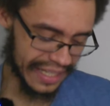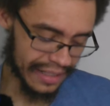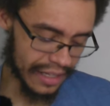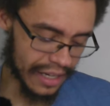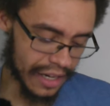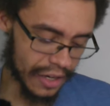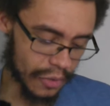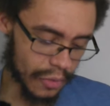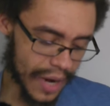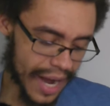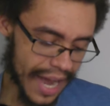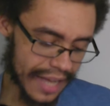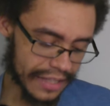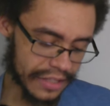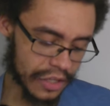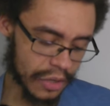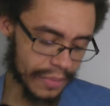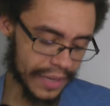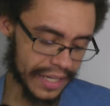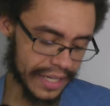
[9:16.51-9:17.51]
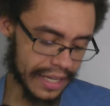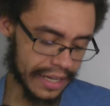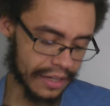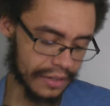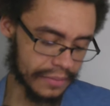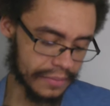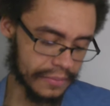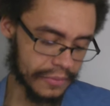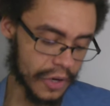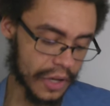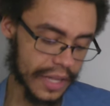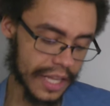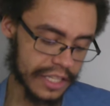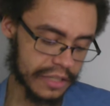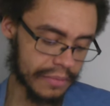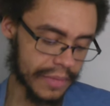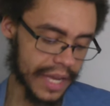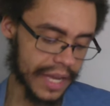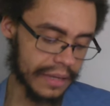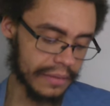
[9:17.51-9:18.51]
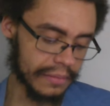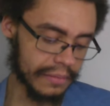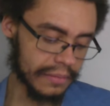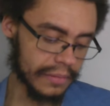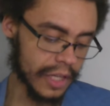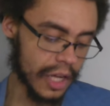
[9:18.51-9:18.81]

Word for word: Lol, why, it's no big deal. Well, that's me.